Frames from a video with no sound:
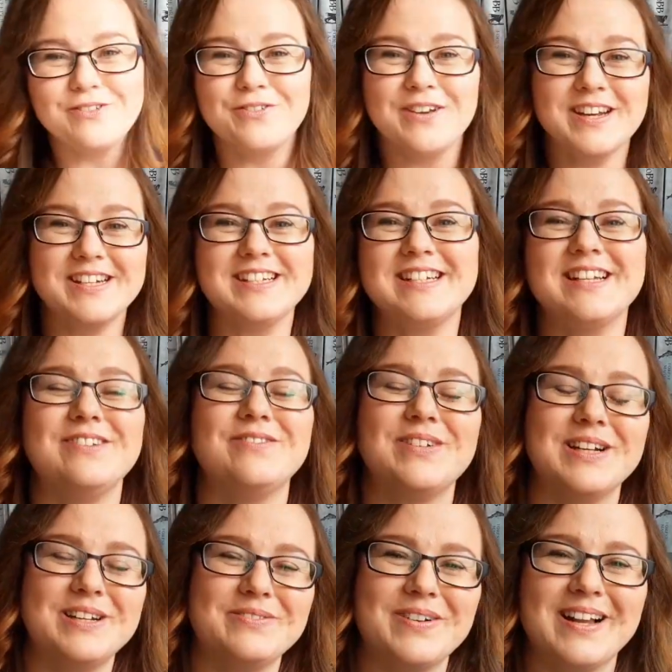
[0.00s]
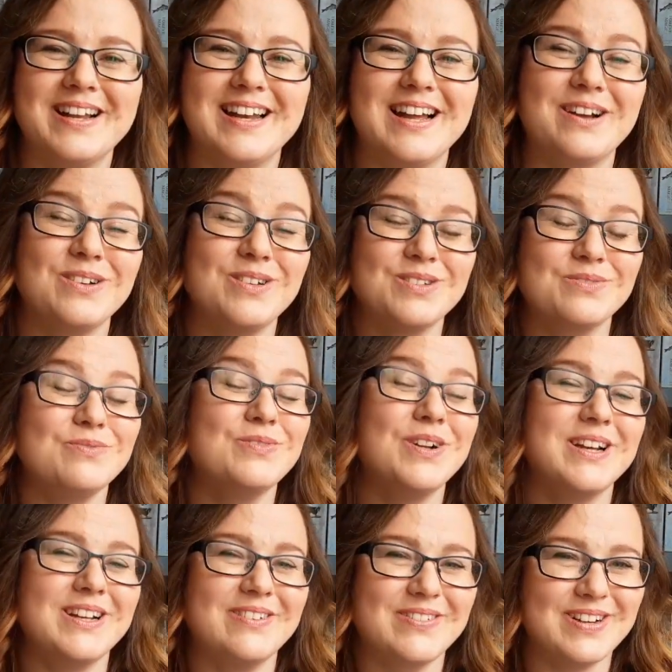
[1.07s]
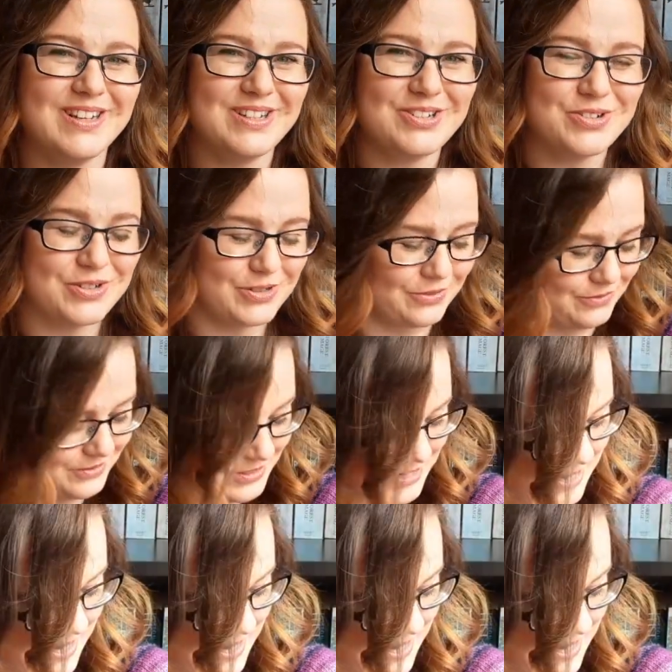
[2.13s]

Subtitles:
of faded in really well. I was really, really chuffed.